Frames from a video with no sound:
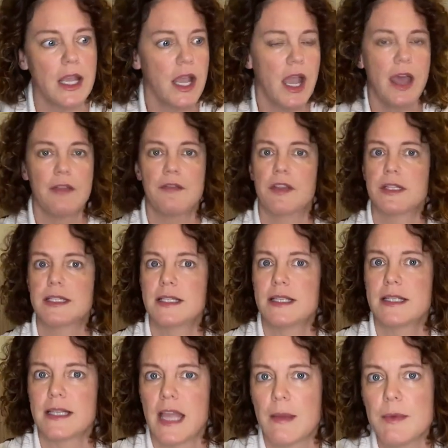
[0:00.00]
the
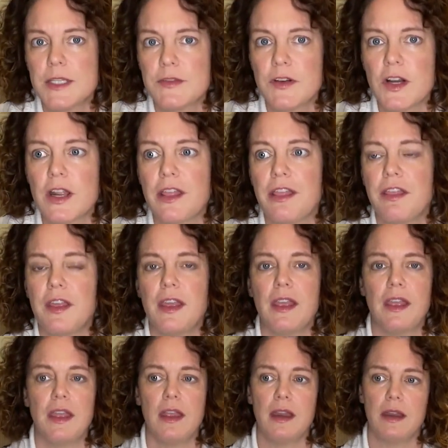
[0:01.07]
stem is very
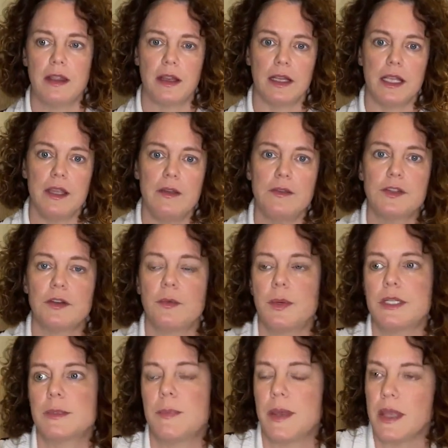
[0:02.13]
thin. The leaves are
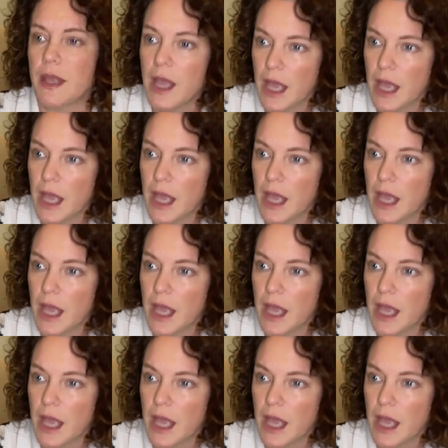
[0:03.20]
wispy.